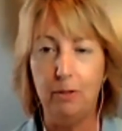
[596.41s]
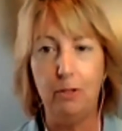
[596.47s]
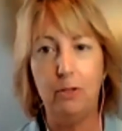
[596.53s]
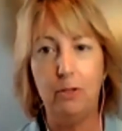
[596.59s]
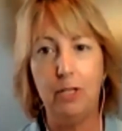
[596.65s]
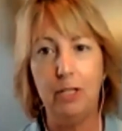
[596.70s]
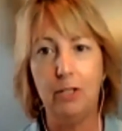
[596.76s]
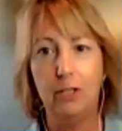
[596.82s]

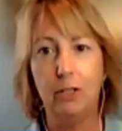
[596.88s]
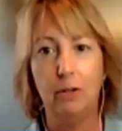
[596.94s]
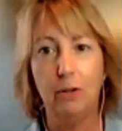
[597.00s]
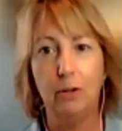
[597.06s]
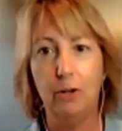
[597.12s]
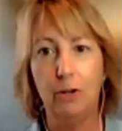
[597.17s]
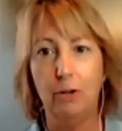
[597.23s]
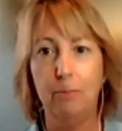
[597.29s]
You need to go
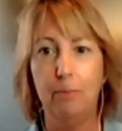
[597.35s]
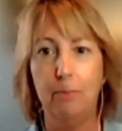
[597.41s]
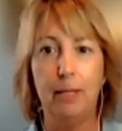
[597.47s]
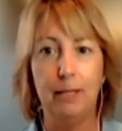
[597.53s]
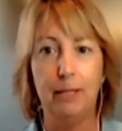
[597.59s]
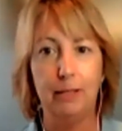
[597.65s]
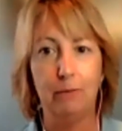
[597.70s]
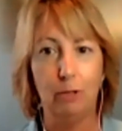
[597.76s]
home
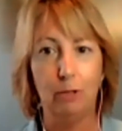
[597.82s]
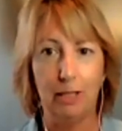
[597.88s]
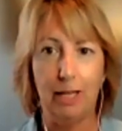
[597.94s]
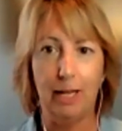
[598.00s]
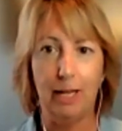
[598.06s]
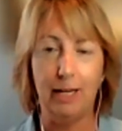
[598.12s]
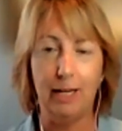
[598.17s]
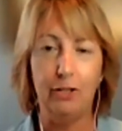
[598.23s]
and
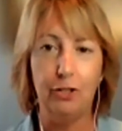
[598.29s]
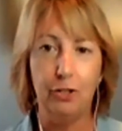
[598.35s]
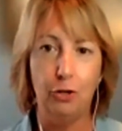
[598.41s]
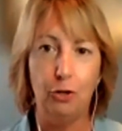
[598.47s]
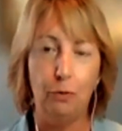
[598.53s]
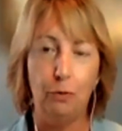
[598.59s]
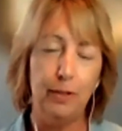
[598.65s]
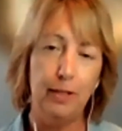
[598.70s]
rely on
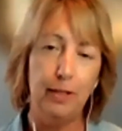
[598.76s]
Jehovah